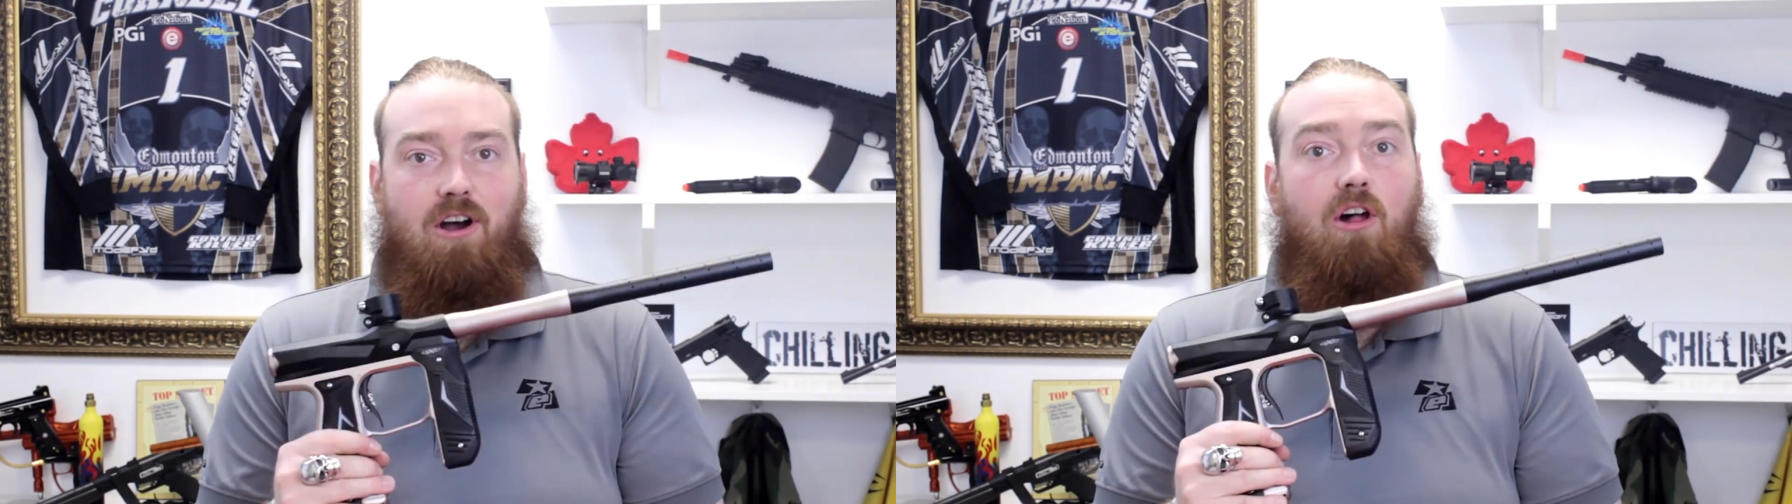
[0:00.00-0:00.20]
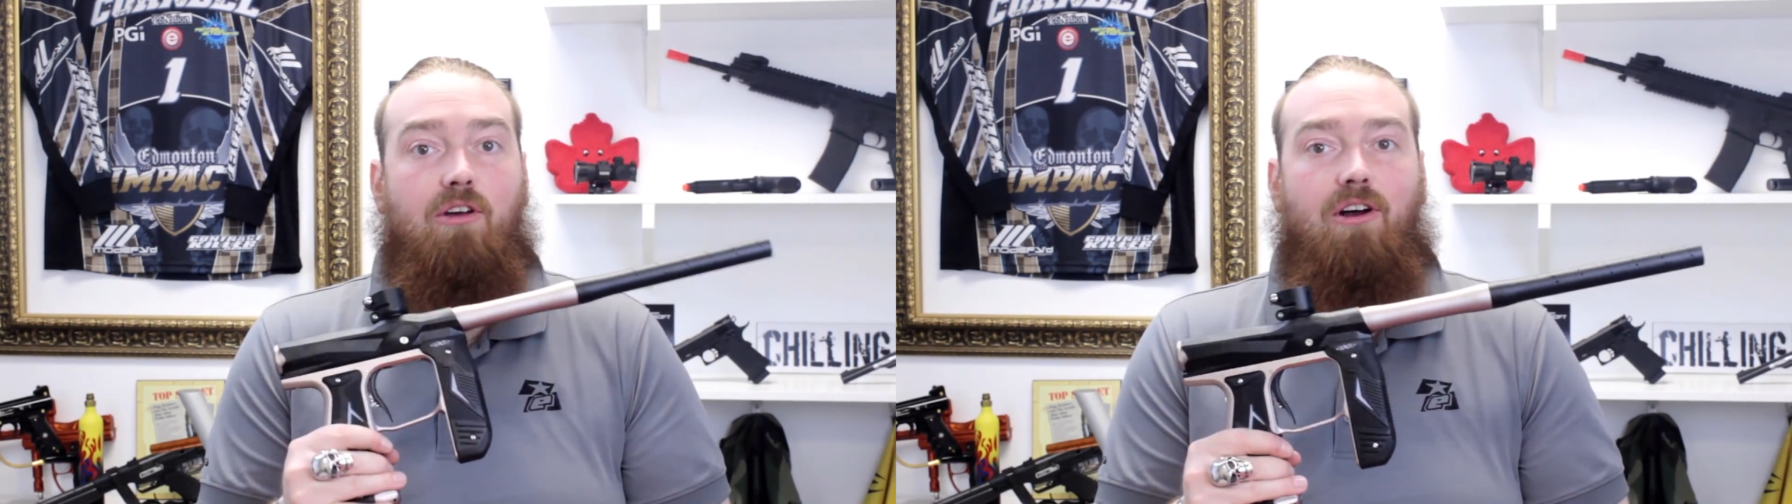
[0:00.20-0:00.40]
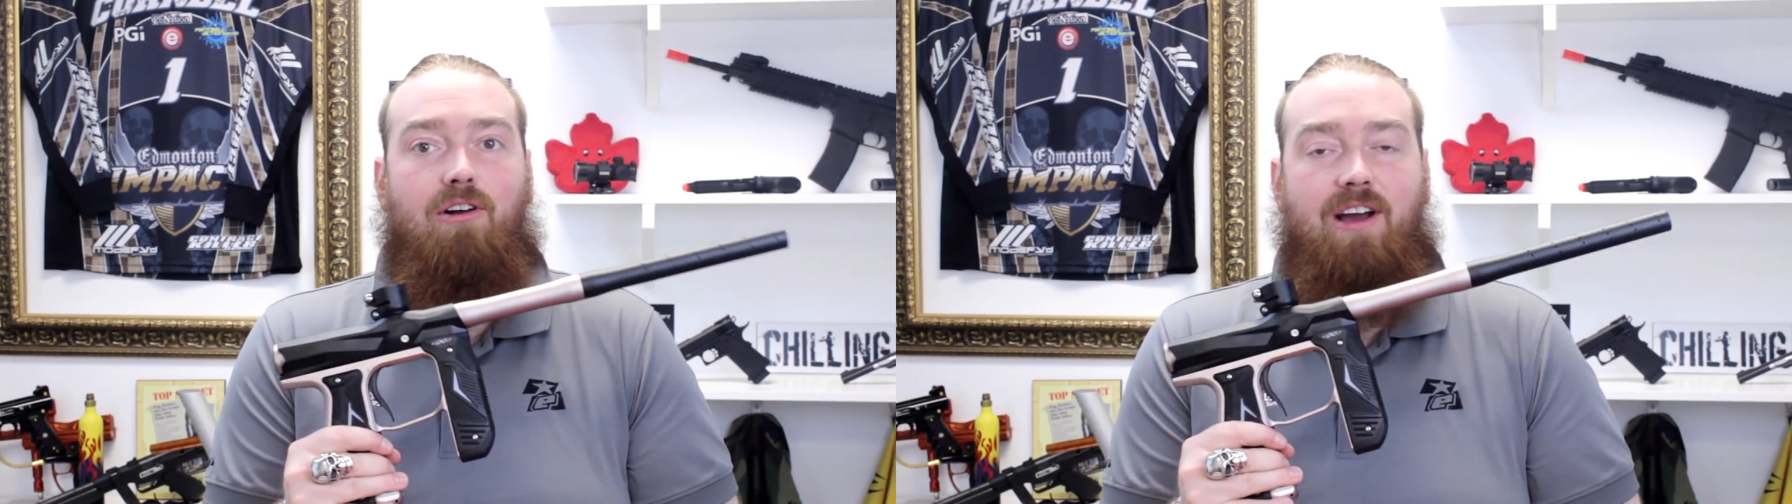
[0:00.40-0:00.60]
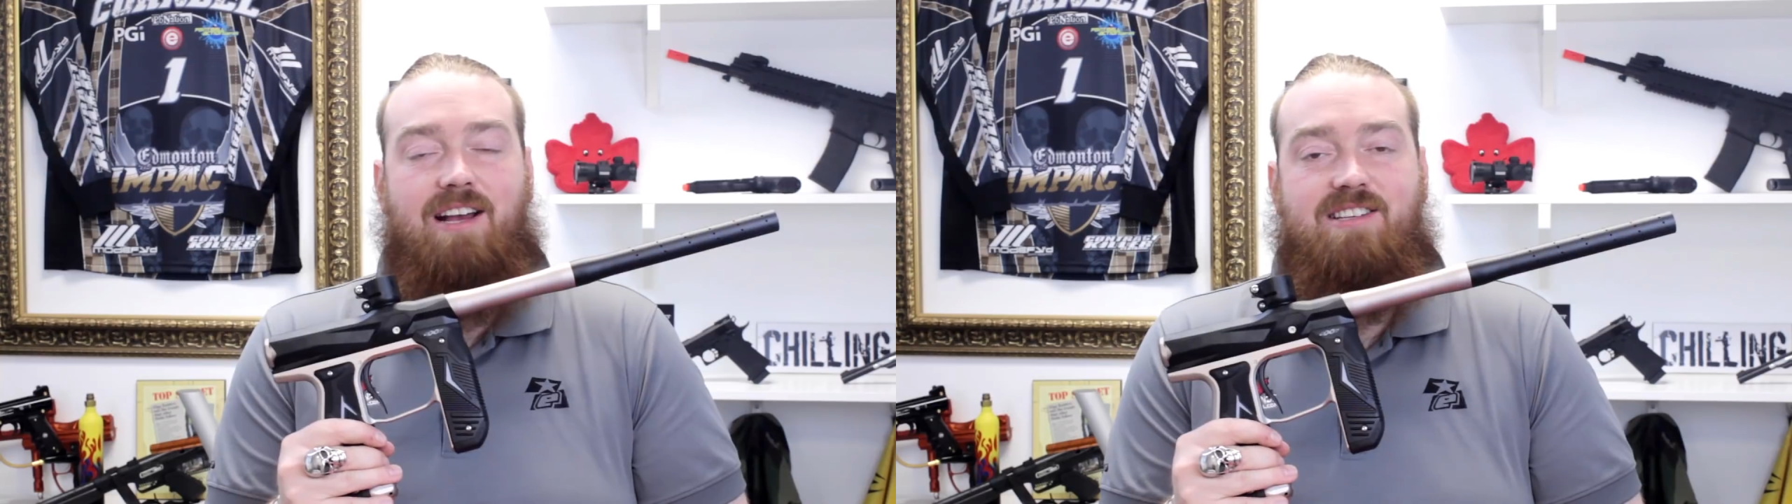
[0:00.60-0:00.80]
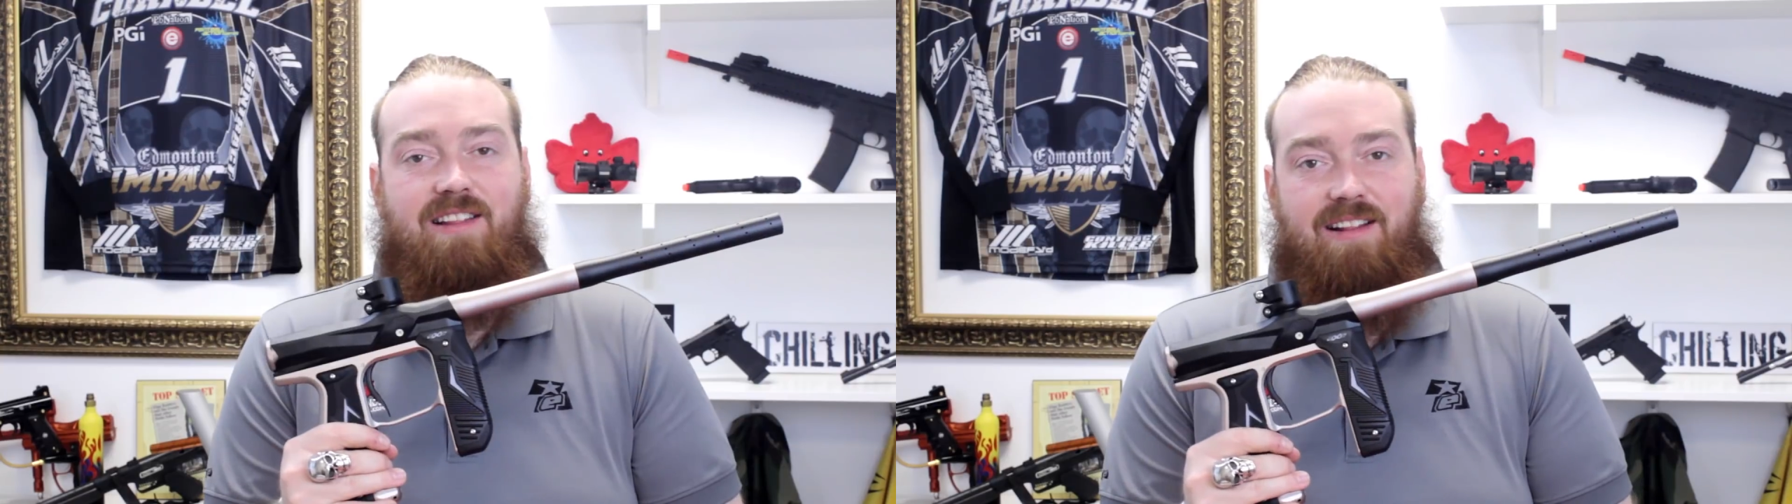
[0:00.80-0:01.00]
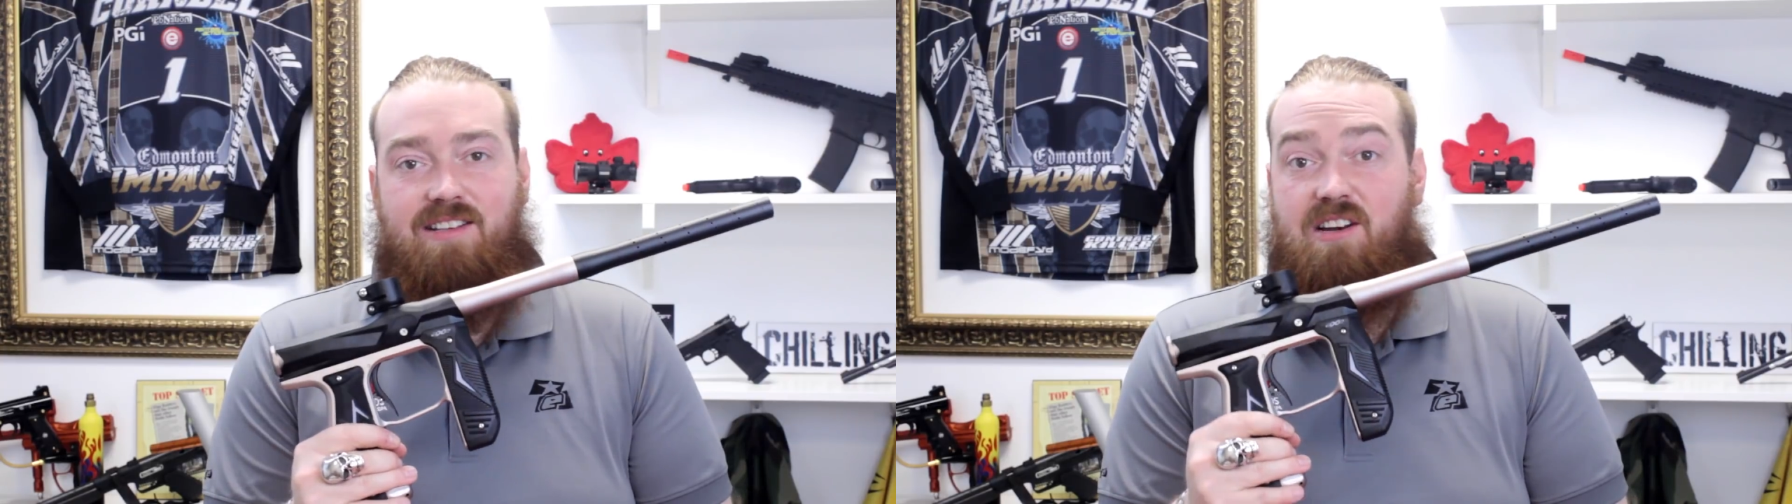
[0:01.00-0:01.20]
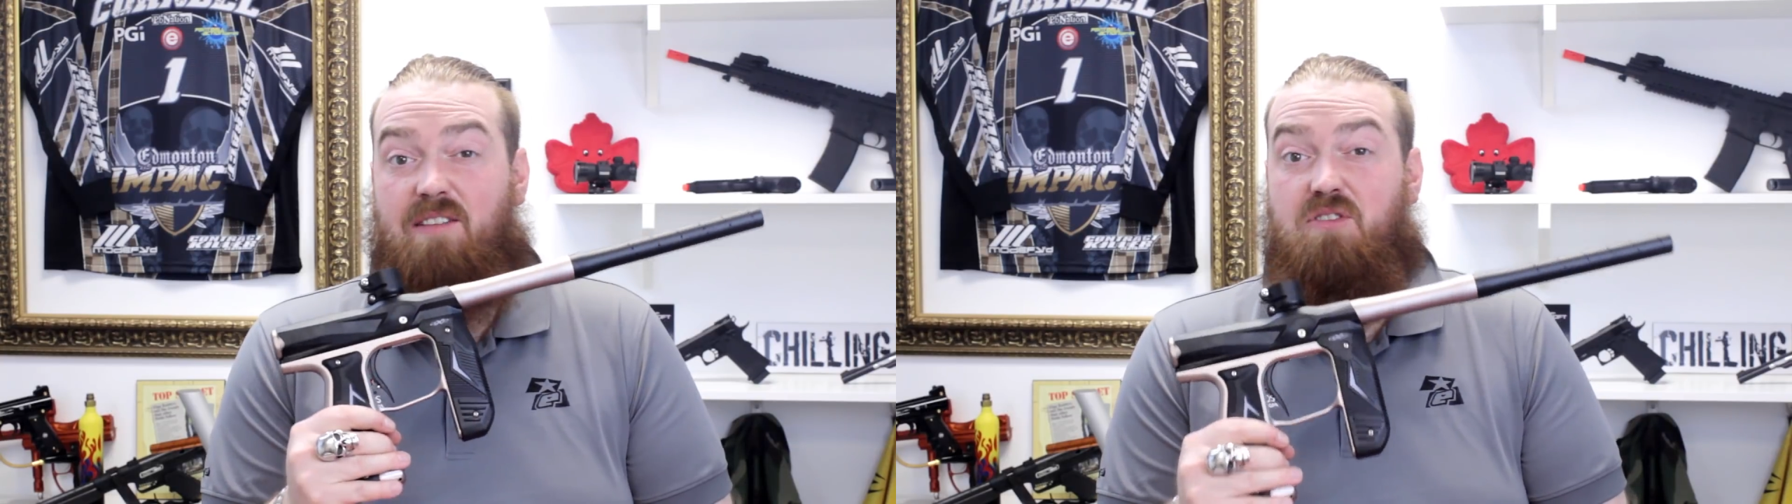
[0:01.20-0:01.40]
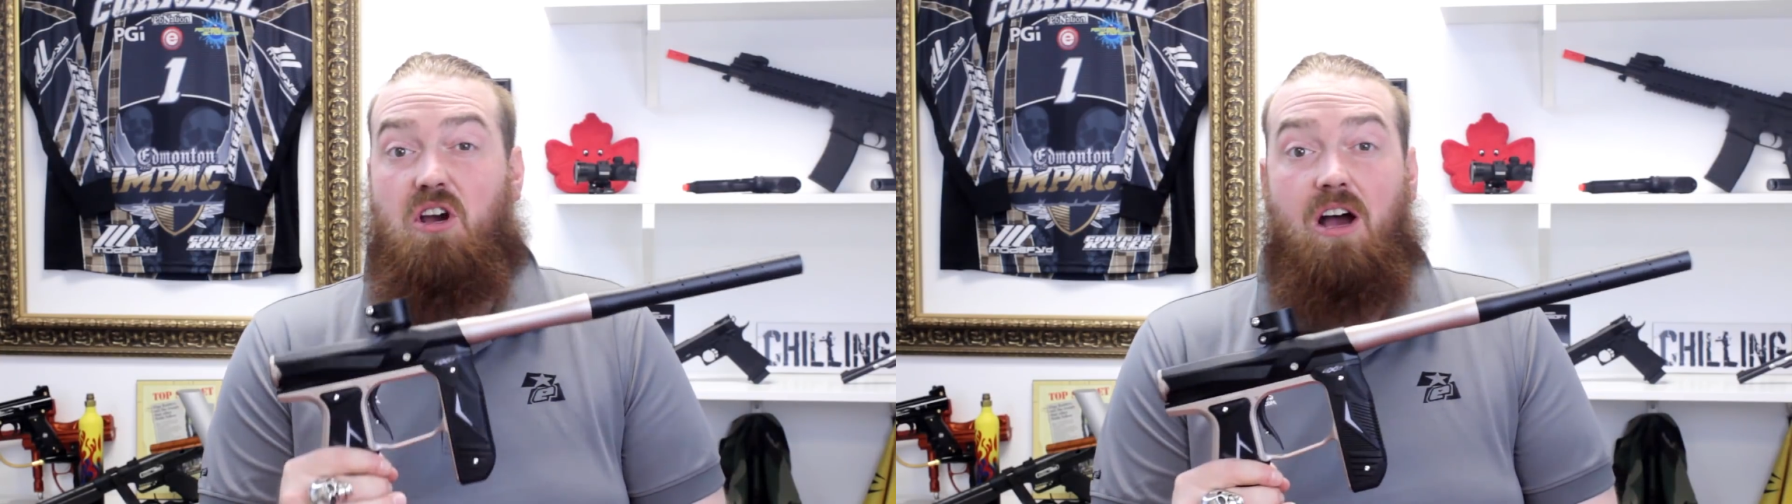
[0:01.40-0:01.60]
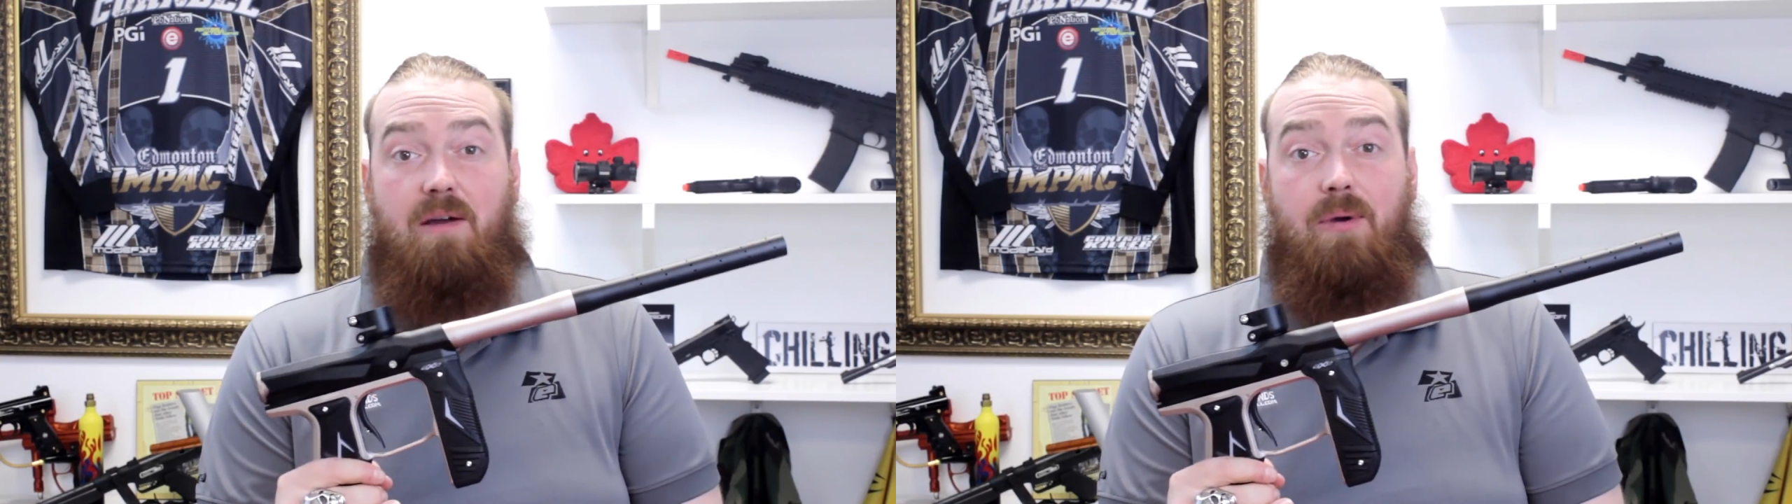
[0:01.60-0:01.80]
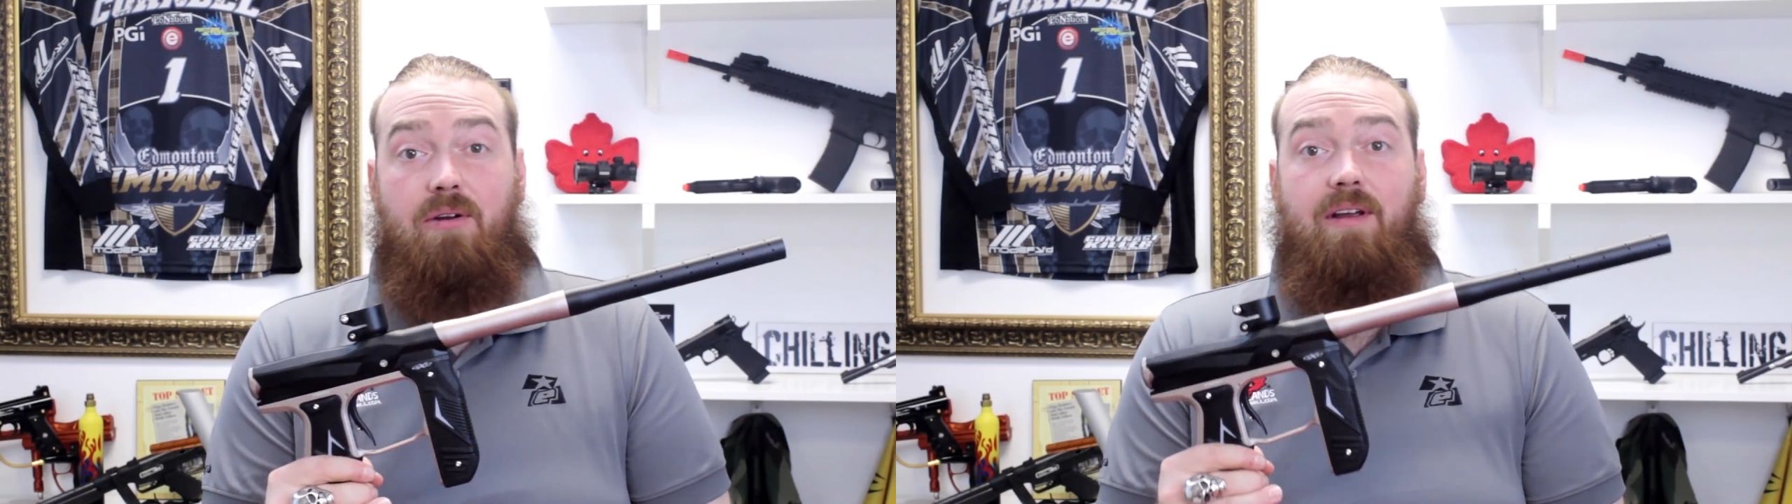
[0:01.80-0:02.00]
All in all, guys, I think that's enough talk
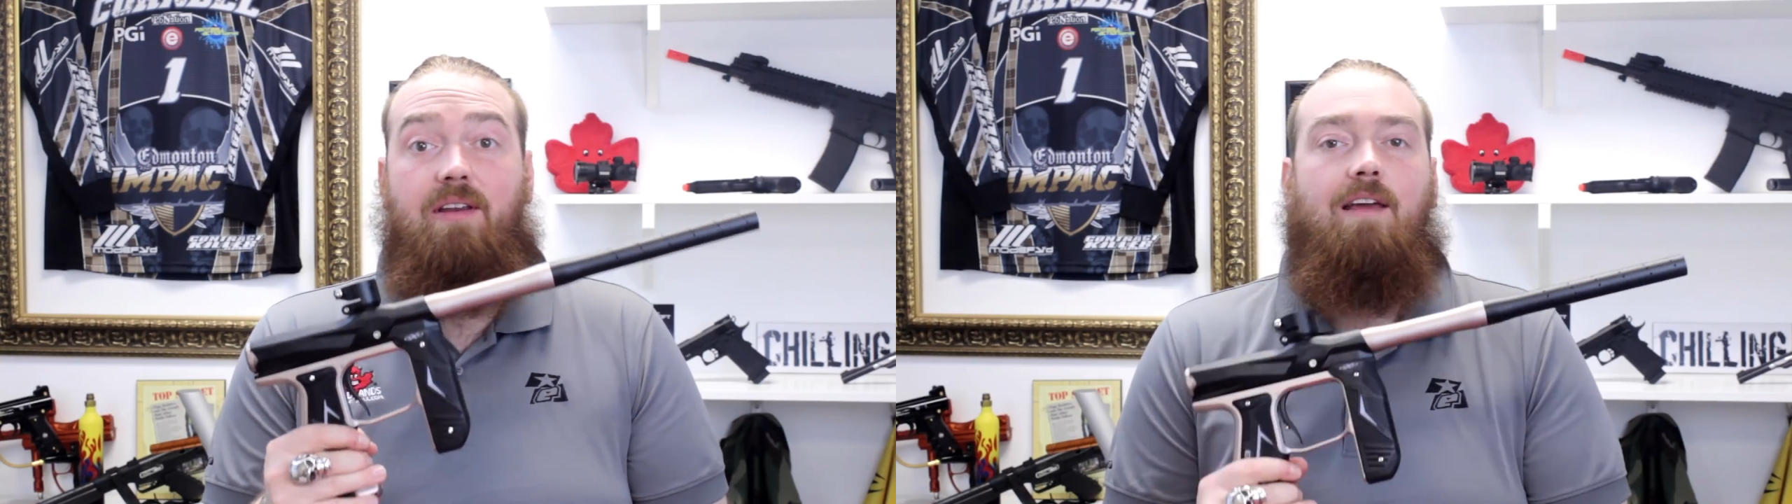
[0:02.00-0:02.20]
about it.